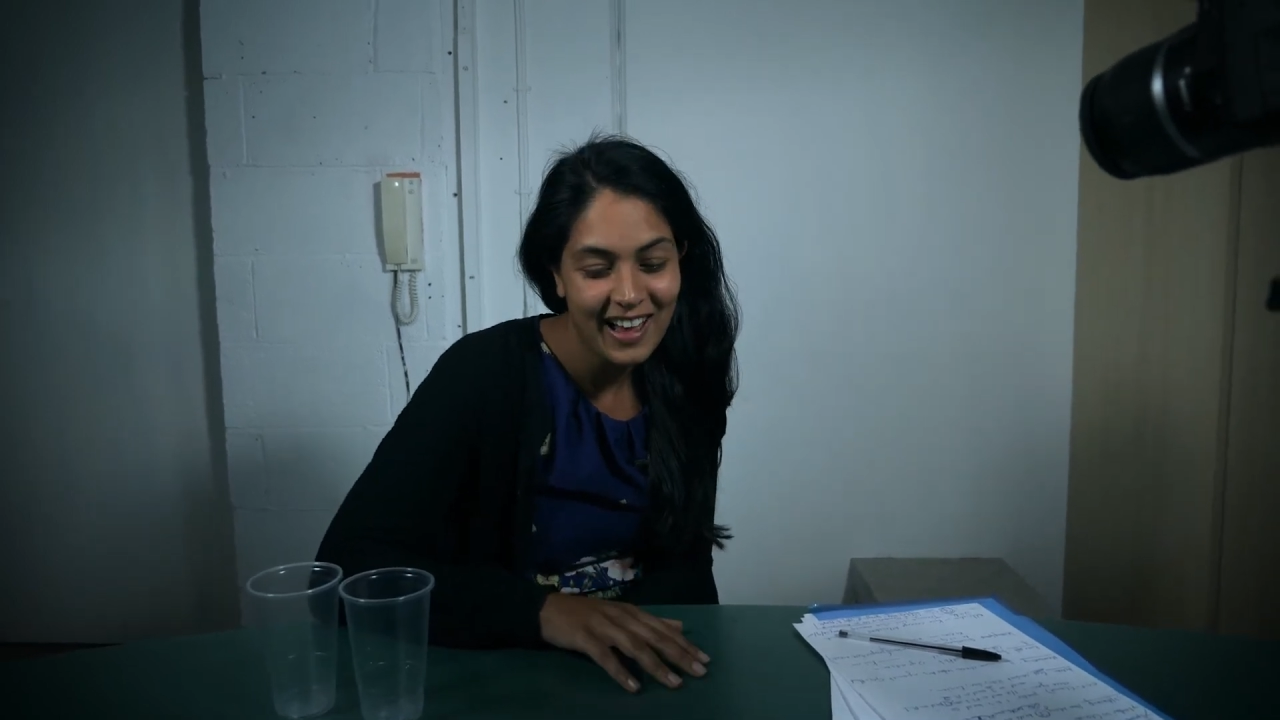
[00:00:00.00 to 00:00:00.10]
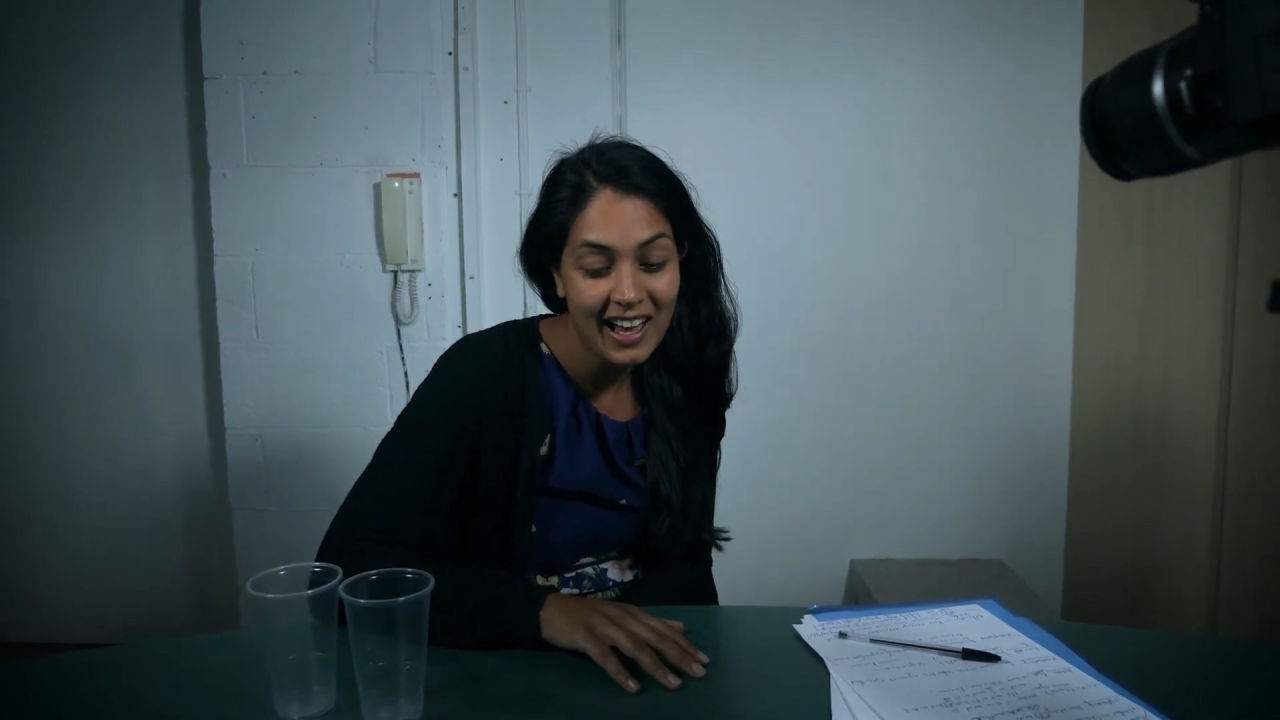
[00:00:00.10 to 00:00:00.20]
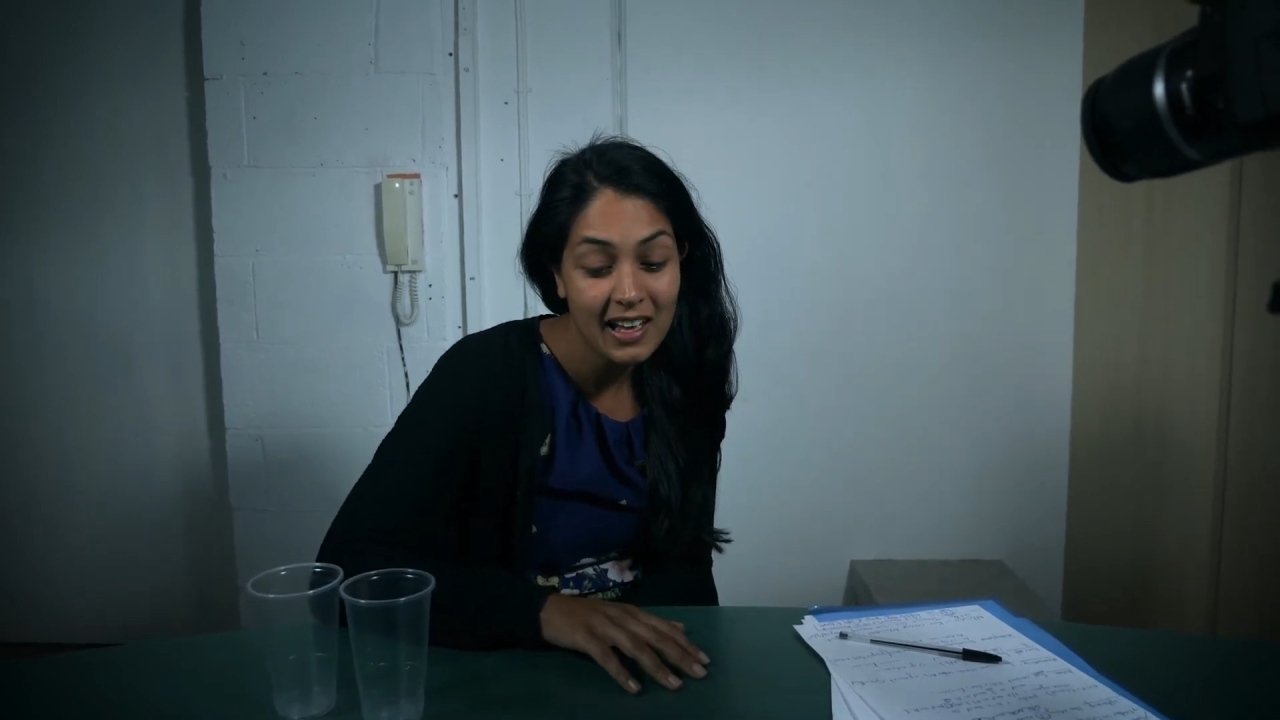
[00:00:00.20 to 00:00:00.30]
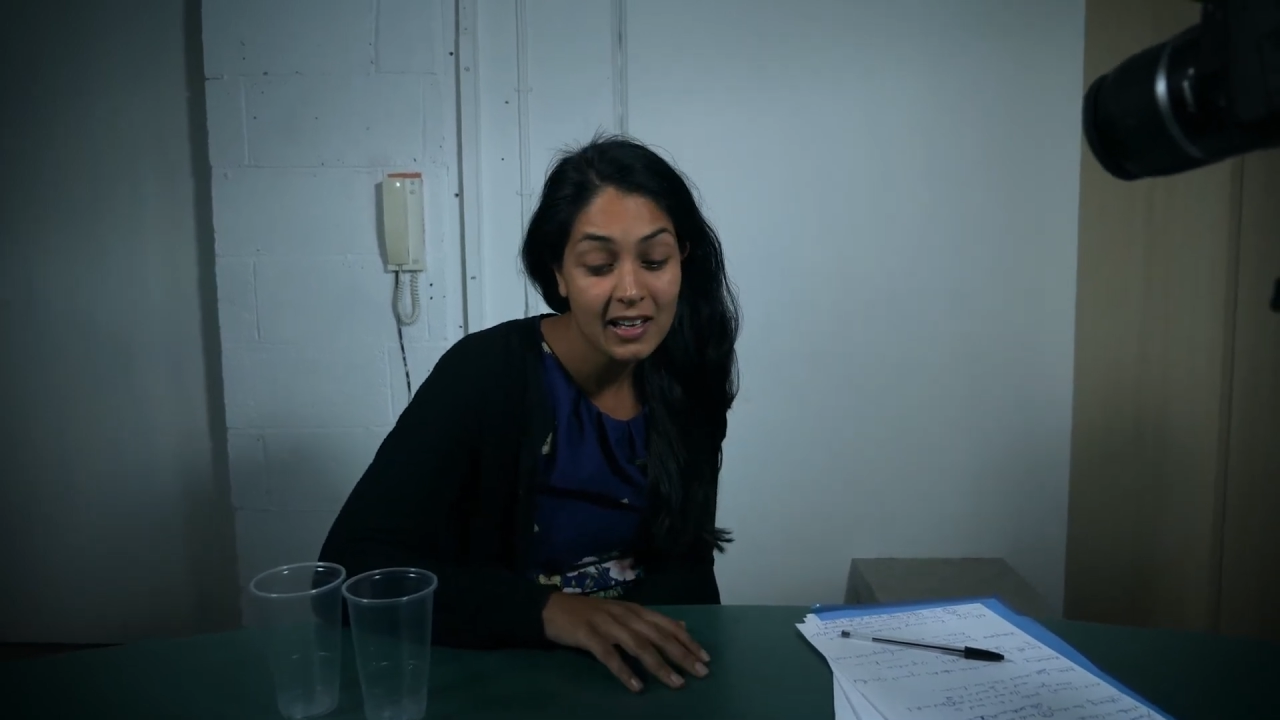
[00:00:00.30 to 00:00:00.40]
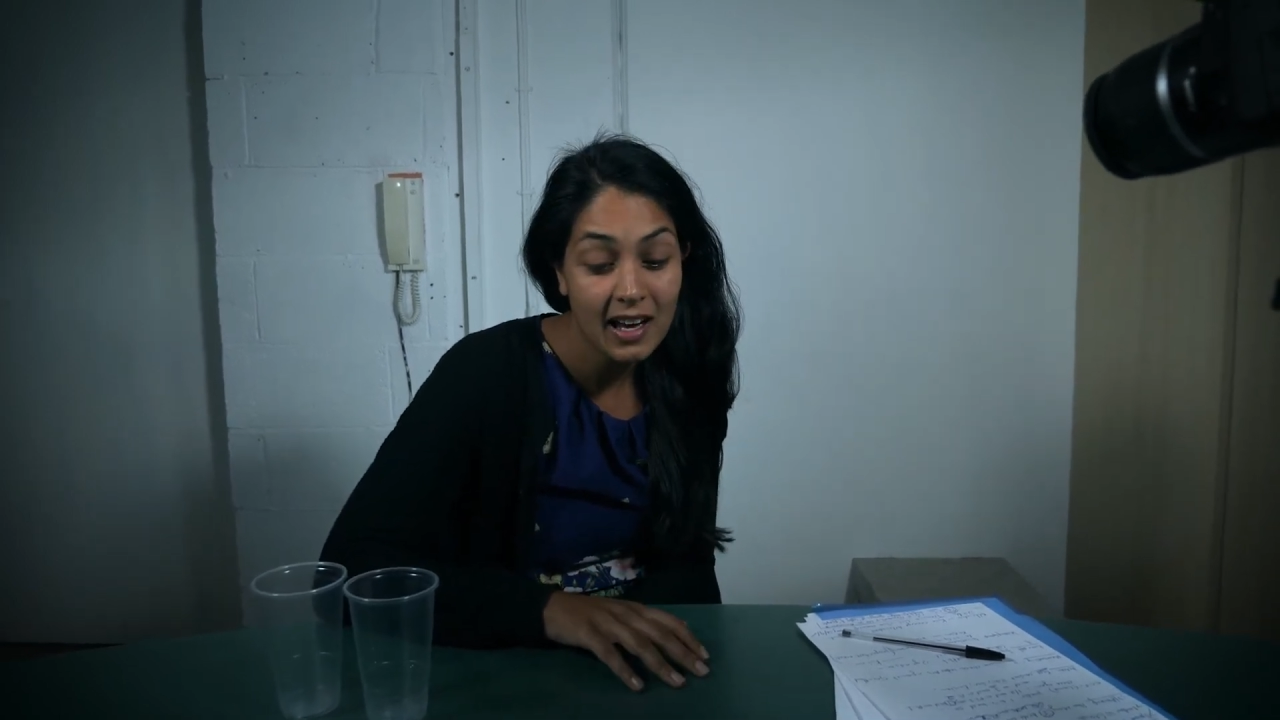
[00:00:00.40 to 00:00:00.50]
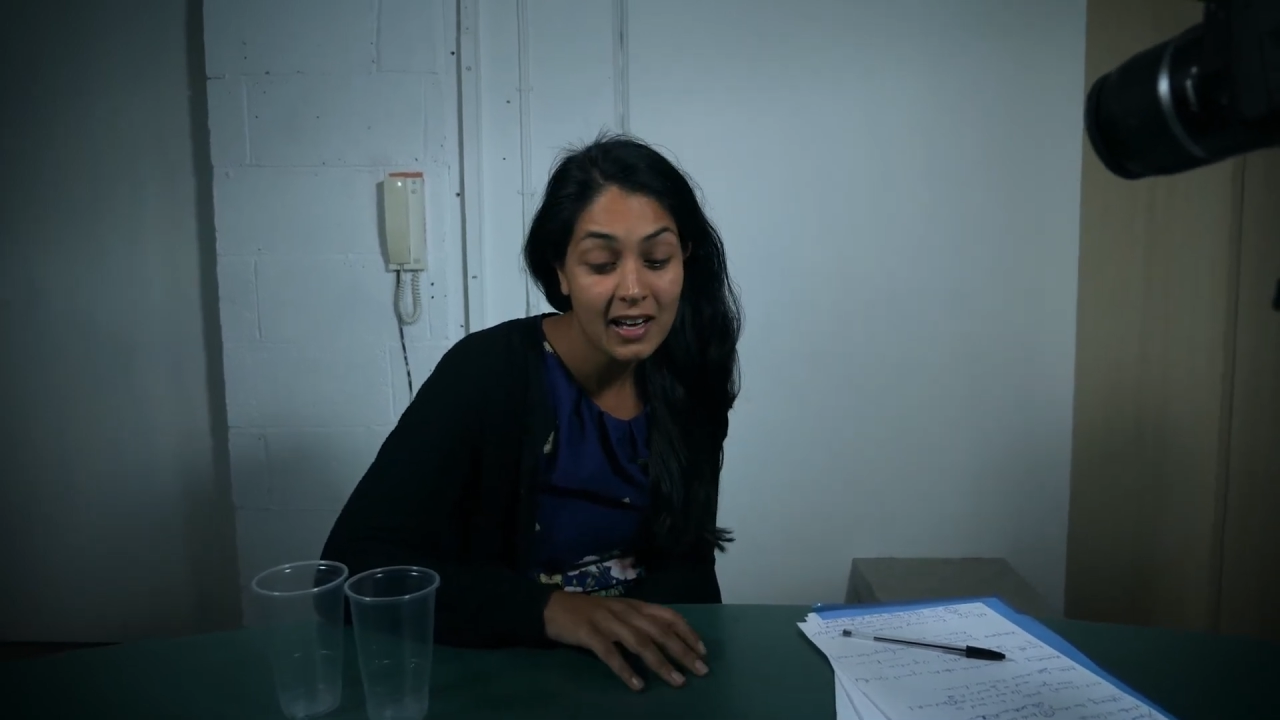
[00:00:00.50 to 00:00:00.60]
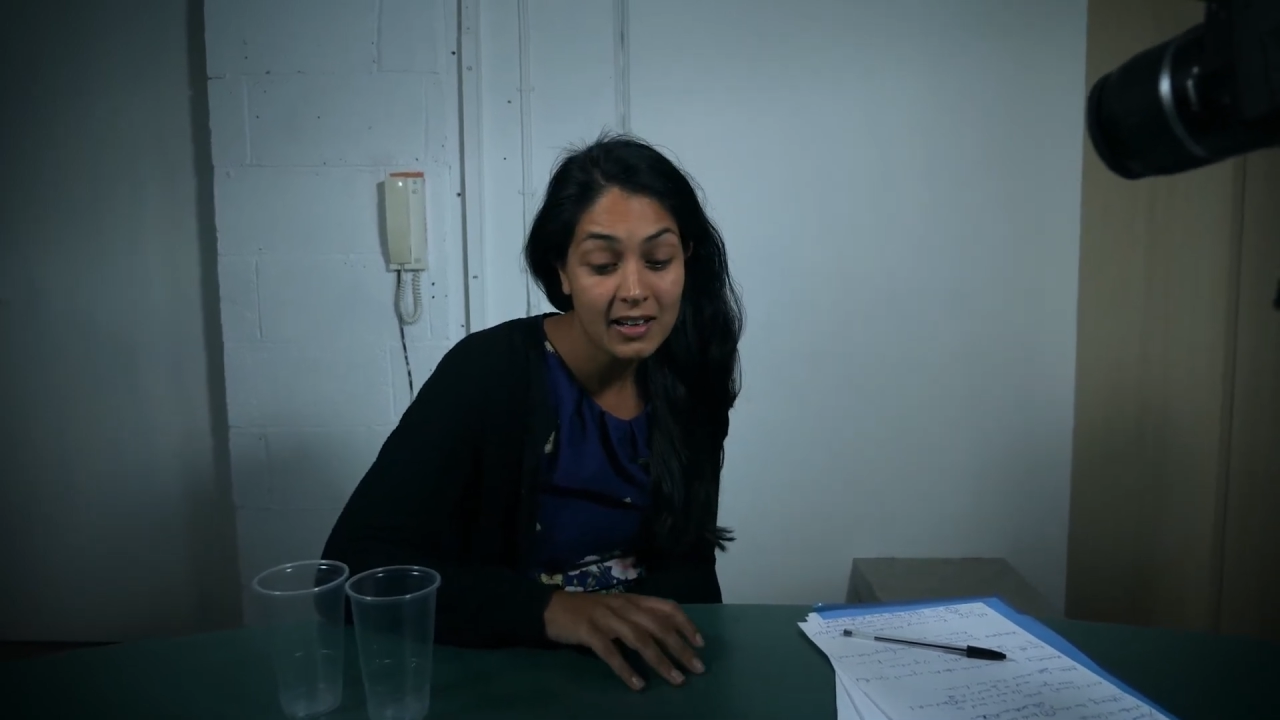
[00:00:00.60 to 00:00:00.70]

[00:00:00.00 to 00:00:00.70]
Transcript: I